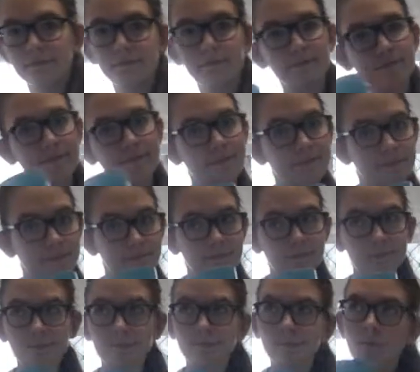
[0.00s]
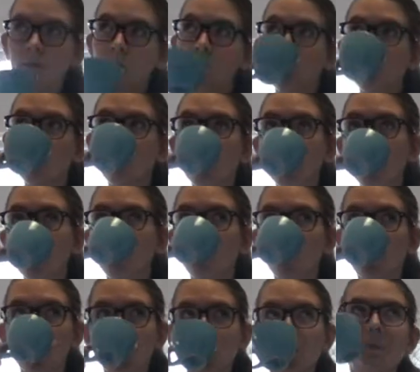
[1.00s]
a teacup. You can have one in
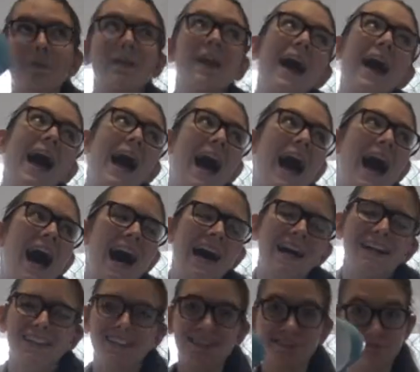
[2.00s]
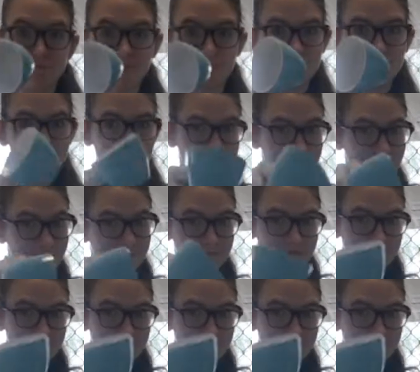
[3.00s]
any size, it doesn't really matter.